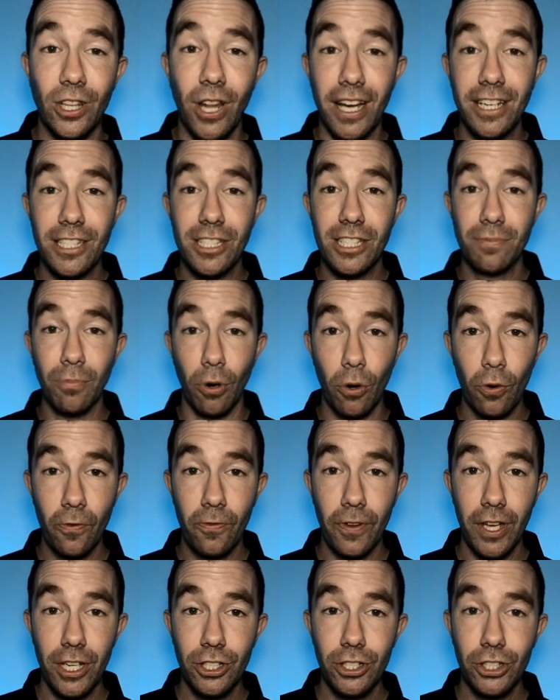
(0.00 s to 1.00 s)
like small
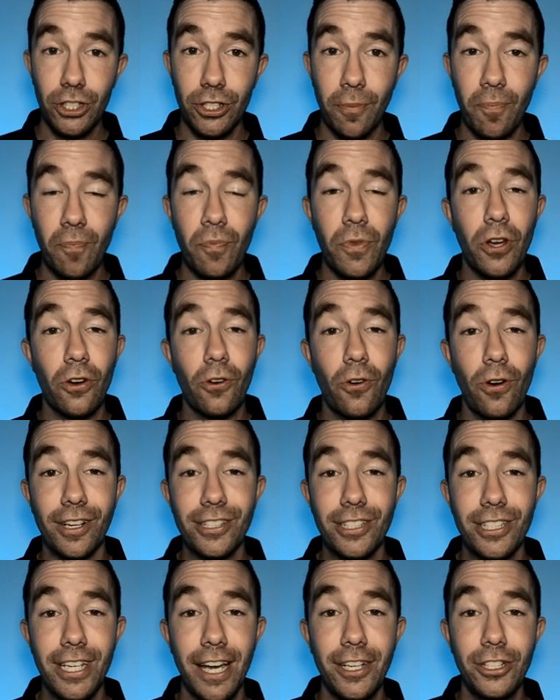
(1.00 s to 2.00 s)
fish,
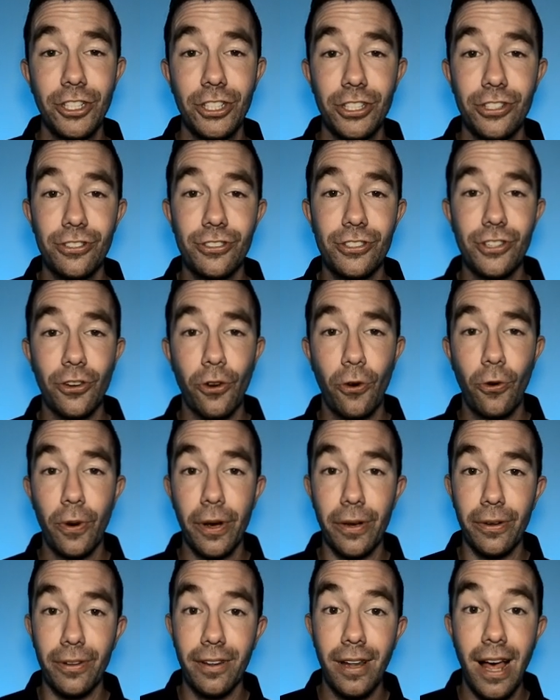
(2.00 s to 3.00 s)
crustaceans,
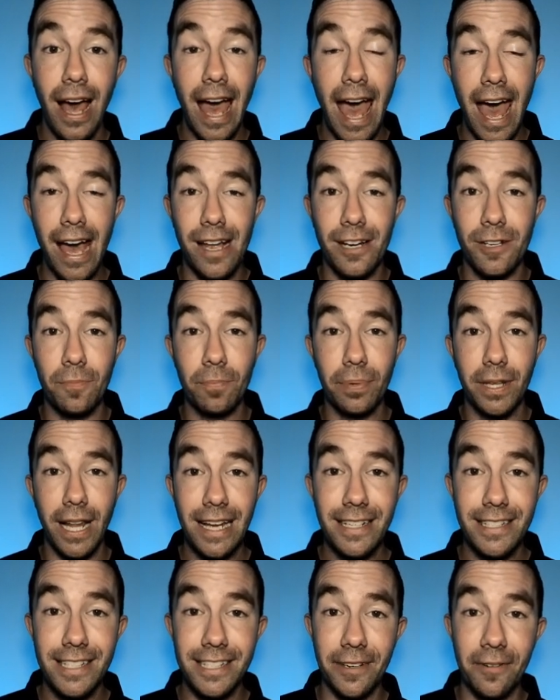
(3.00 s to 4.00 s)
krill, and
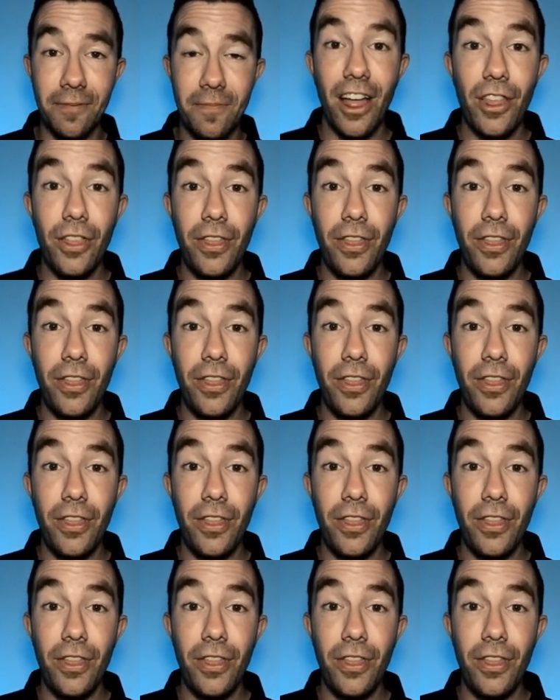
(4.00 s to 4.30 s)
plankton.